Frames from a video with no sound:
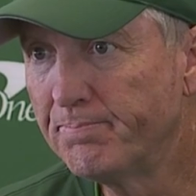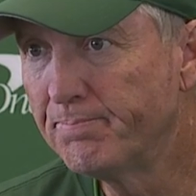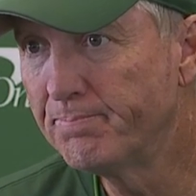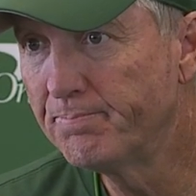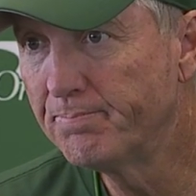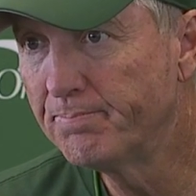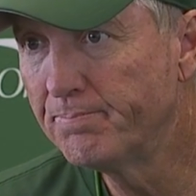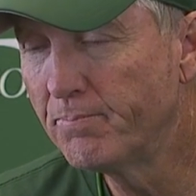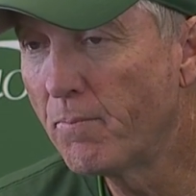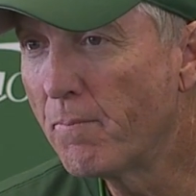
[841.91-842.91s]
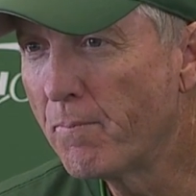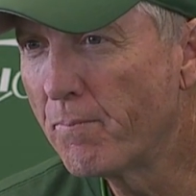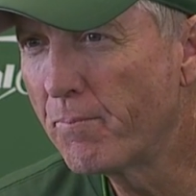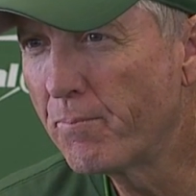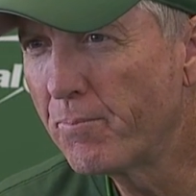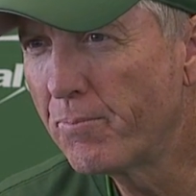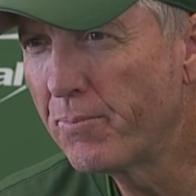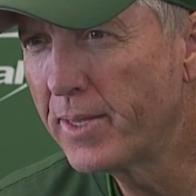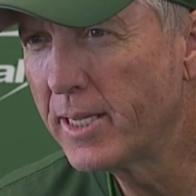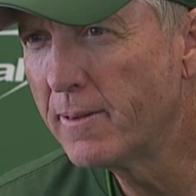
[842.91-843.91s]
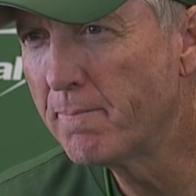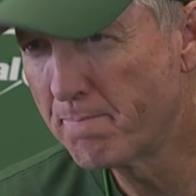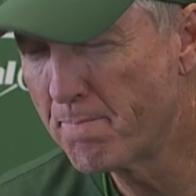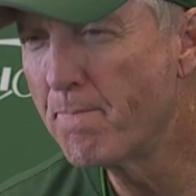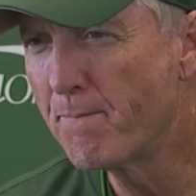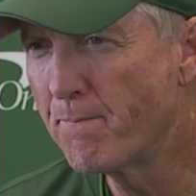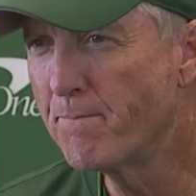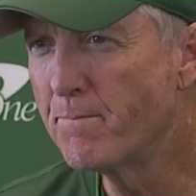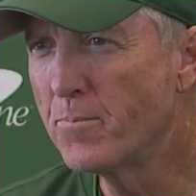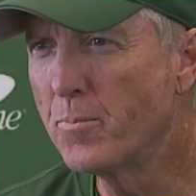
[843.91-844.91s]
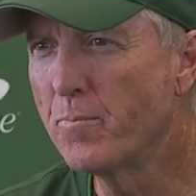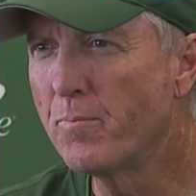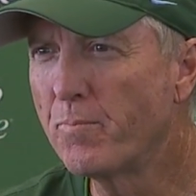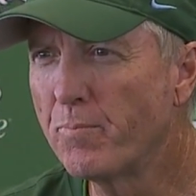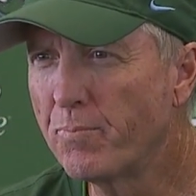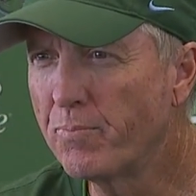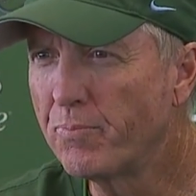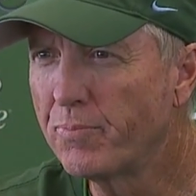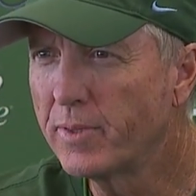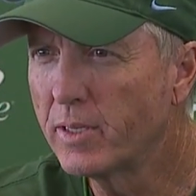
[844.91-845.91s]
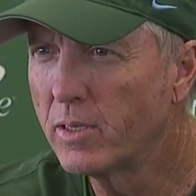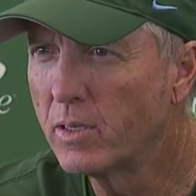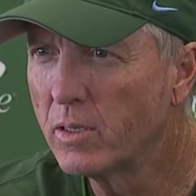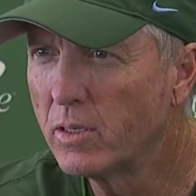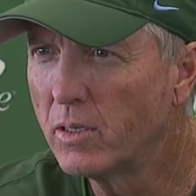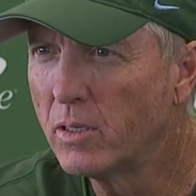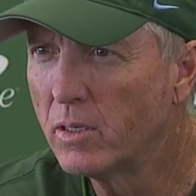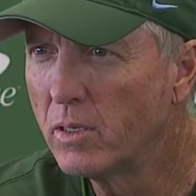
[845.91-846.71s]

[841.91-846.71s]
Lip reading: Nobody speaks.